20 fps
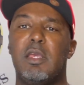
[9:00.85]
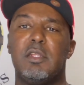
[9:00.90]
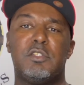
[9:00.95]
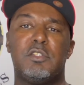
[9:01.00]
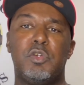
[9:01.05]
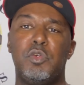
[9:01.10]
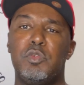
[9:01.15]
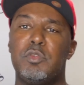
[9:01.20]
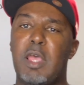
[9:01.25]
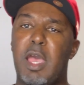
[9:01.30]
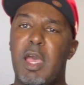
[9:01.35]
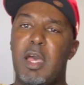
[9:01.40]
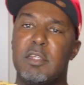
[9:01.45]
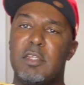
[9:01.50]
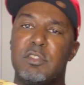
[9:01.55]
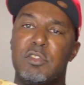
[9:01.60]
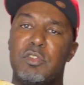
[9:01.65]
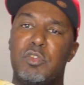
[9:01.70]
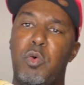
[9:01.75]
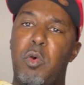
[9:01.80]

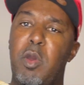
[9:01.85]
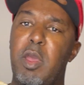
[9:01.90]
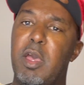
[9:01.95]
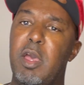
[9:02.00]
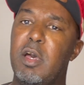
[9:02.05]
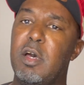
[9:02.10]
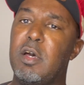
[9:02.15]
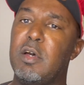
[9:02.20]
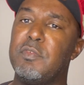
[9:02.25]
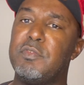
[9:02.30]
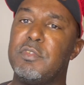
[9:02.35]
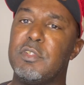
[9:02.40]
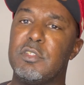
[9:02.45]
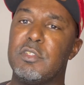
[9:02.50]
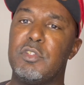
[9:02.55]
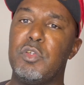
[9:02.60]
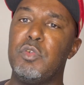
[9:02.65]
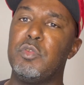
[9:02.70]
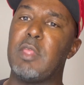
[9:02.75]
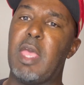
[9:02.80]
2012 to
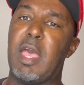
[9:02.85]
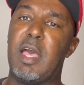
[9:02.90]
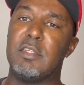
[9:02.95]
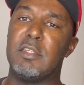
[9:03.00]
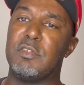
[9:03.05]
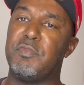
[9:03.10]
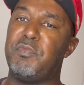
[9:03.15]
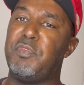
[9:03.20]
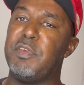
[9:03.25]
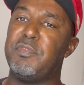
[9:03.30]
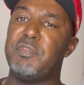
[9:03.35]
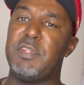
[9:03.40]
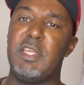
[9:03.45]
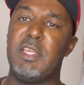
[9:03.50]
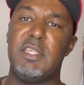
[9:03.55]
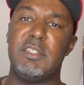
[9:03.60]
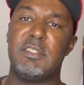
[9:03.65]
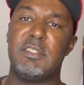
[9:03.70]
2015,